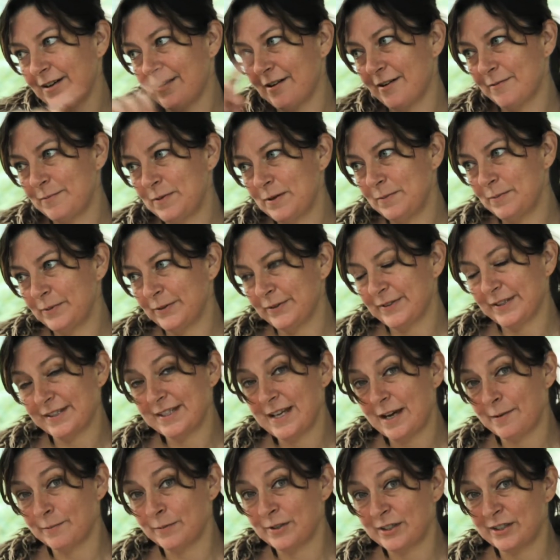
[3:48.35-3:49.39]
are people's
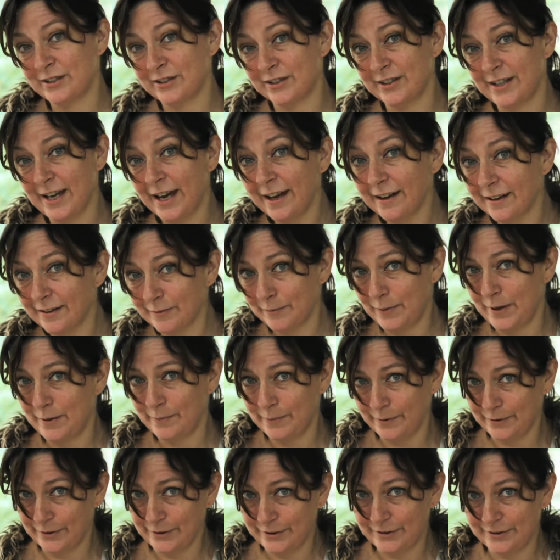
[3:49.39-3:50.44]
attempts to get
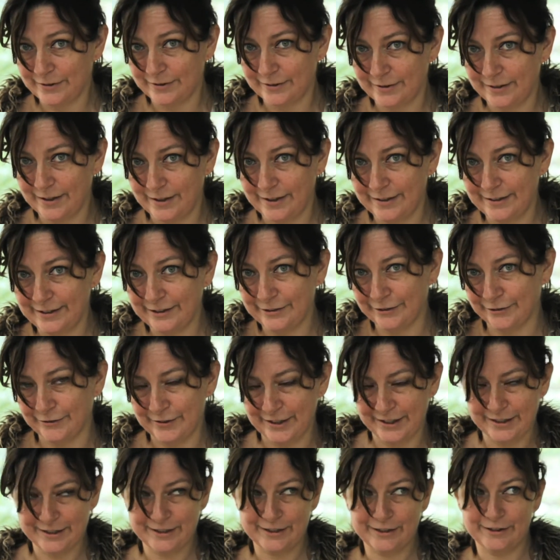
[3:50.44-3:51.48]
papers and legal
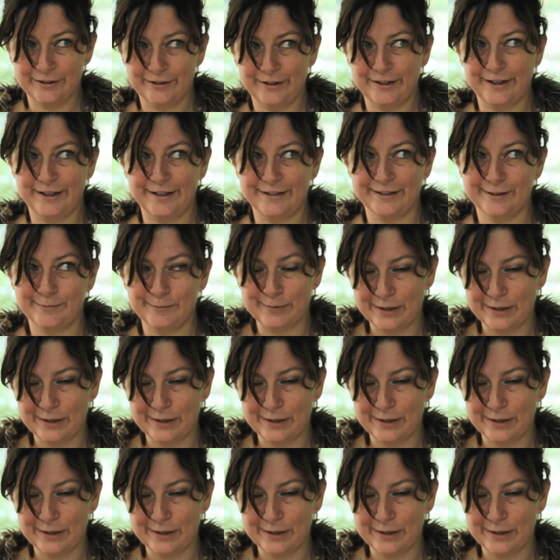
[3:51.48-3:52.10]
rights to their lands